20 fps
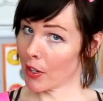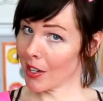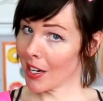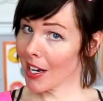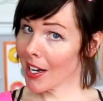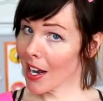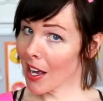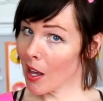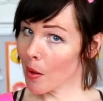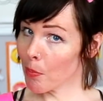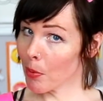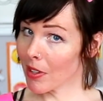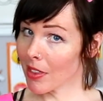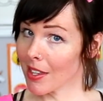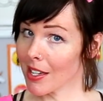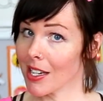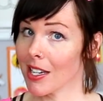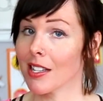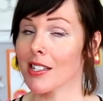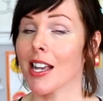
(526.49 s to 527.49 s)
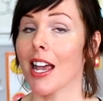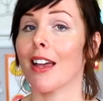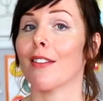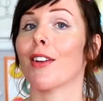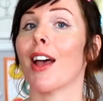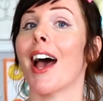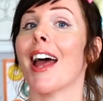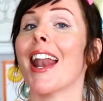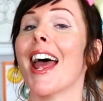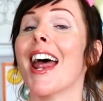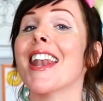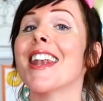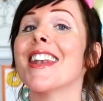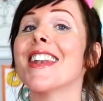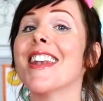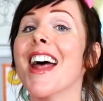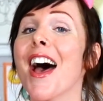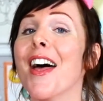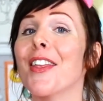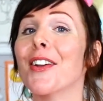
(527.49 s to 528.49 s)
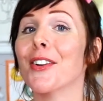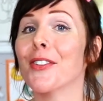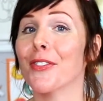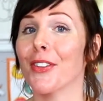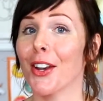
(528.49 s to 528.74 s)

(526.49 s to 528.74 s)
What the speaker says: if you need help with this, I've got another